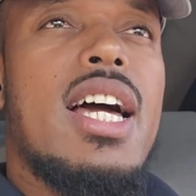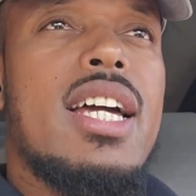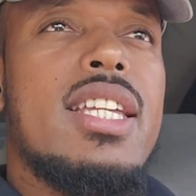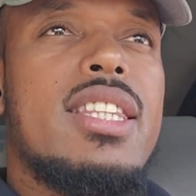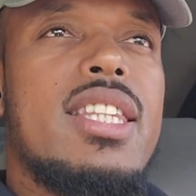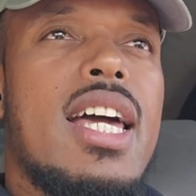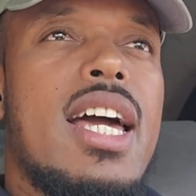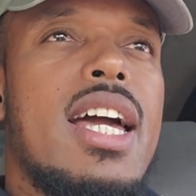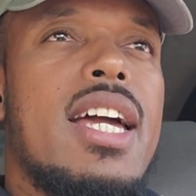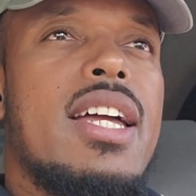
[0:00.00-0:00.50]

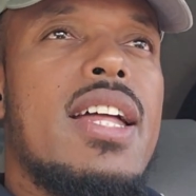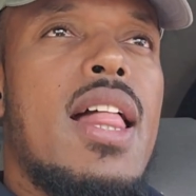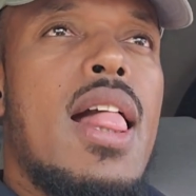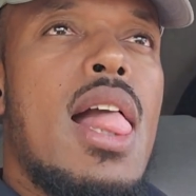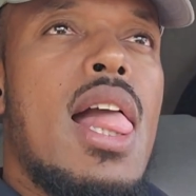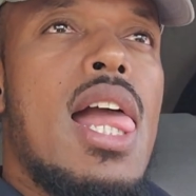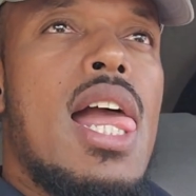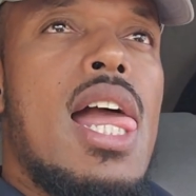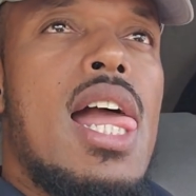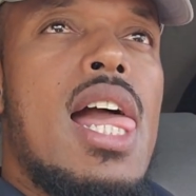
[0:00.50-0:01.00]
like that.
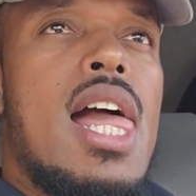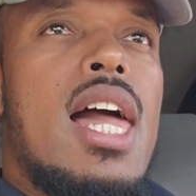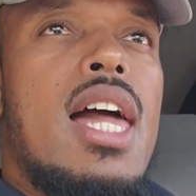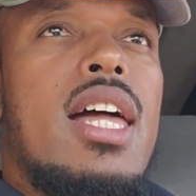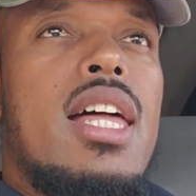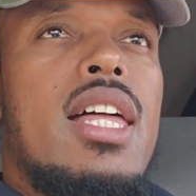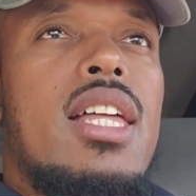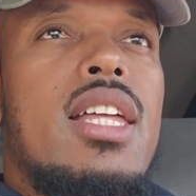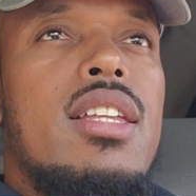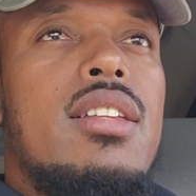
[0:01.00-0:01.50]

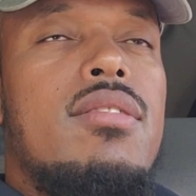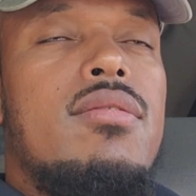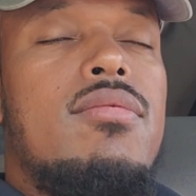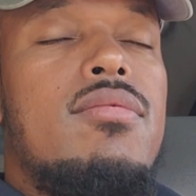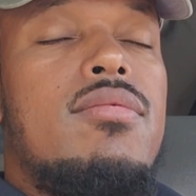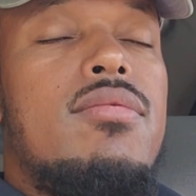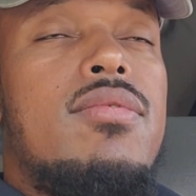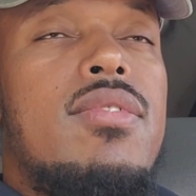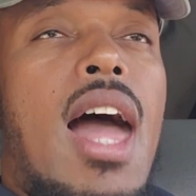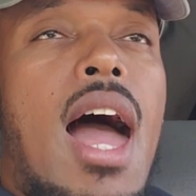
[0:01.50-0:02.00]

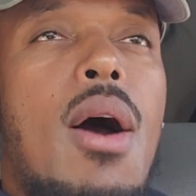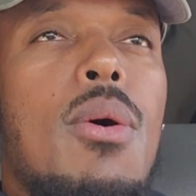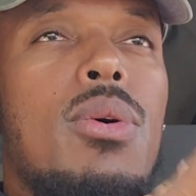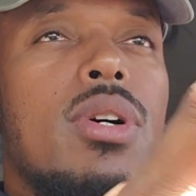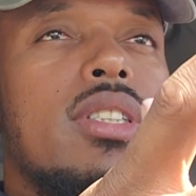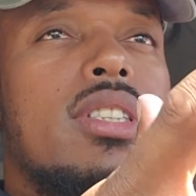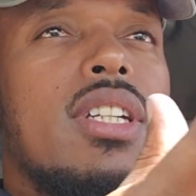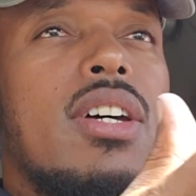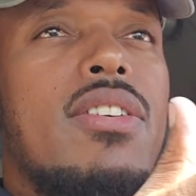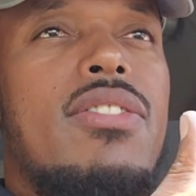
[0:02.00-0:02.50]
That
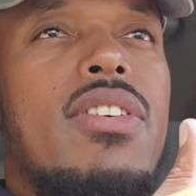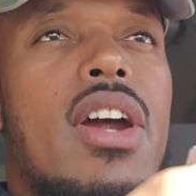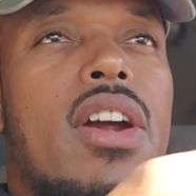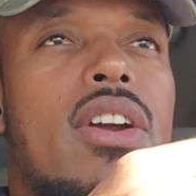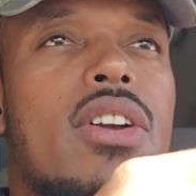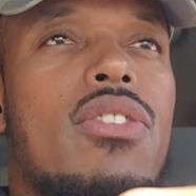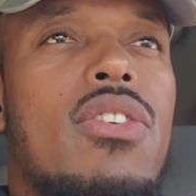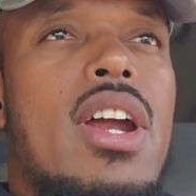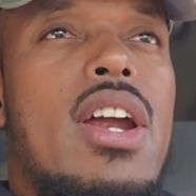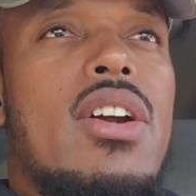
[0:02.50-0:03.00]
was a
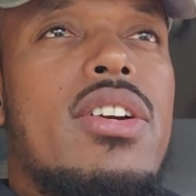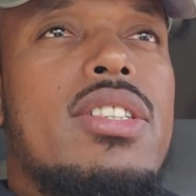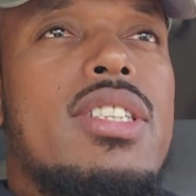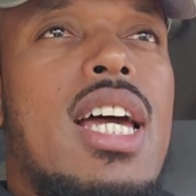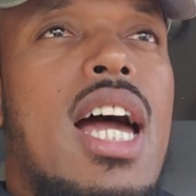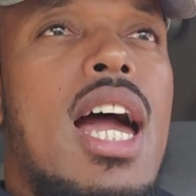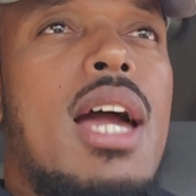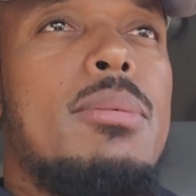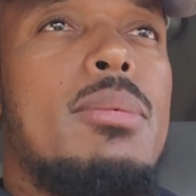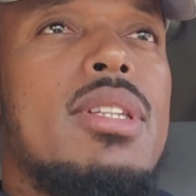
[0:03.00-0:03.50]
very rare
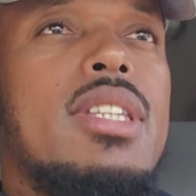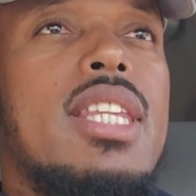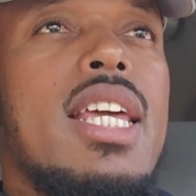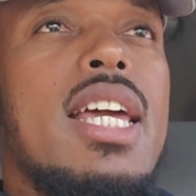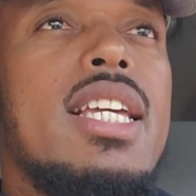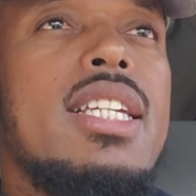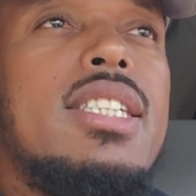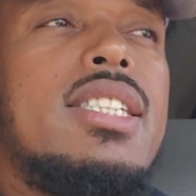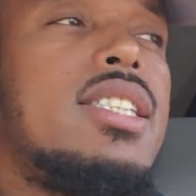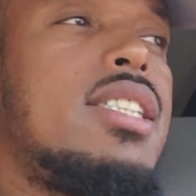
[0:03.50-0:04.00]
time.
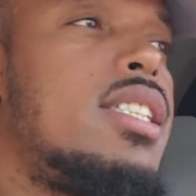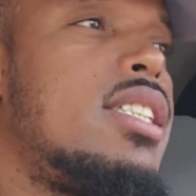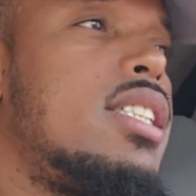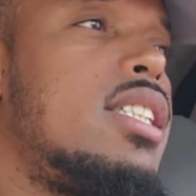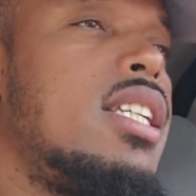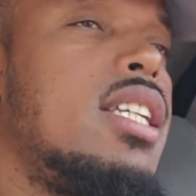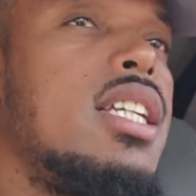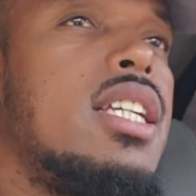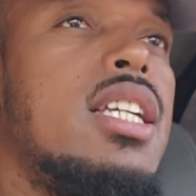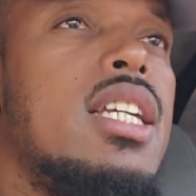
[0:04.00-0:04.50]

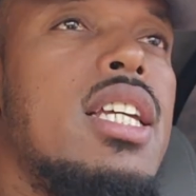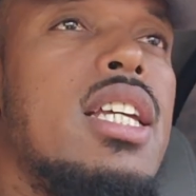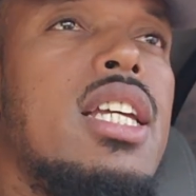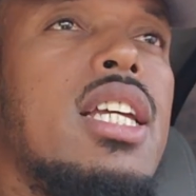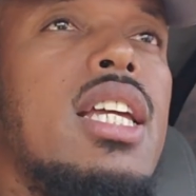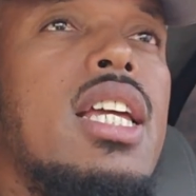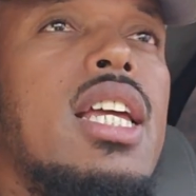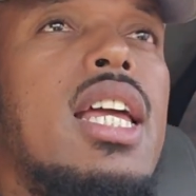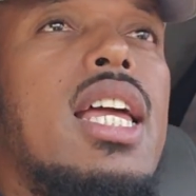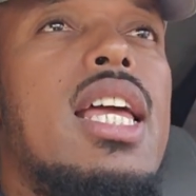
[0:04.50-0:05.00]
This
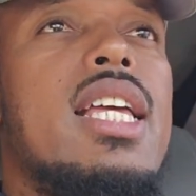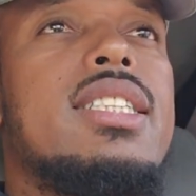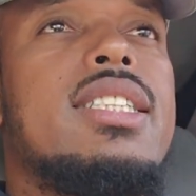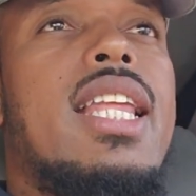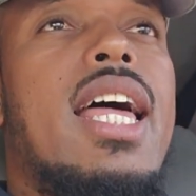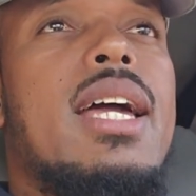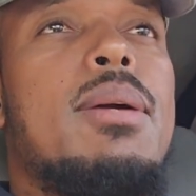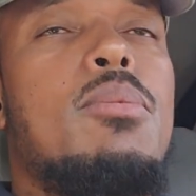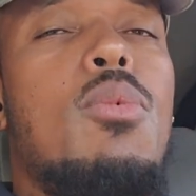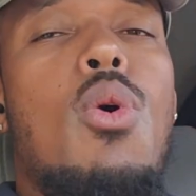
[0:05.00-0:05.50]
is
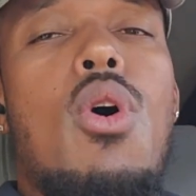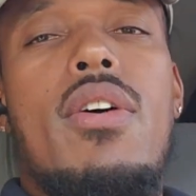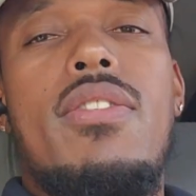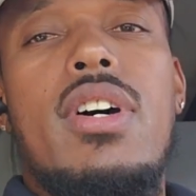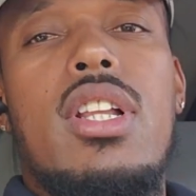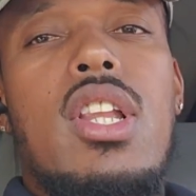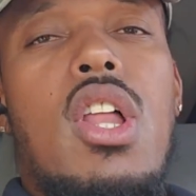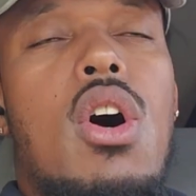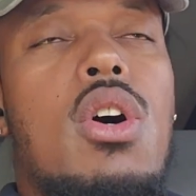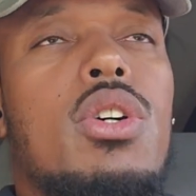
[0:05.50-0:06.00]
like more of
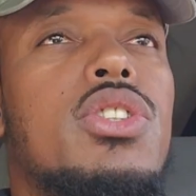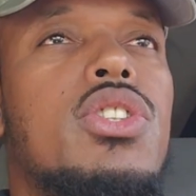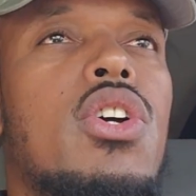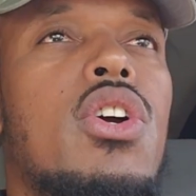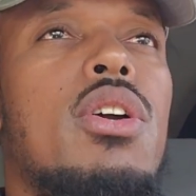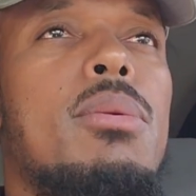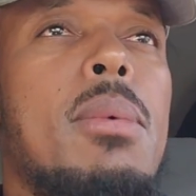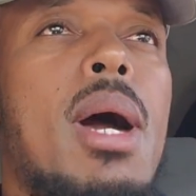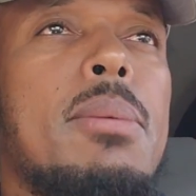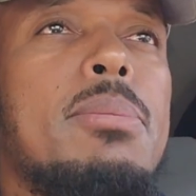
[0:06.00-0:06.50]
a long
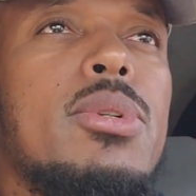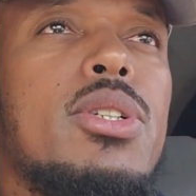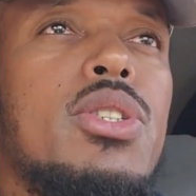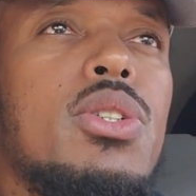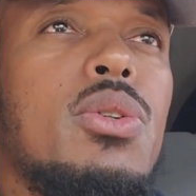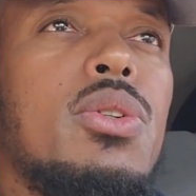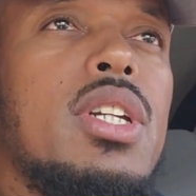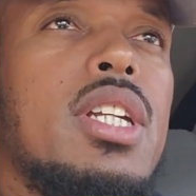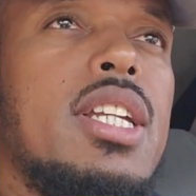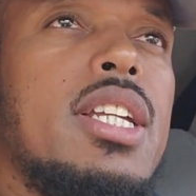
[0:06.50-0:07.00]
term opportunity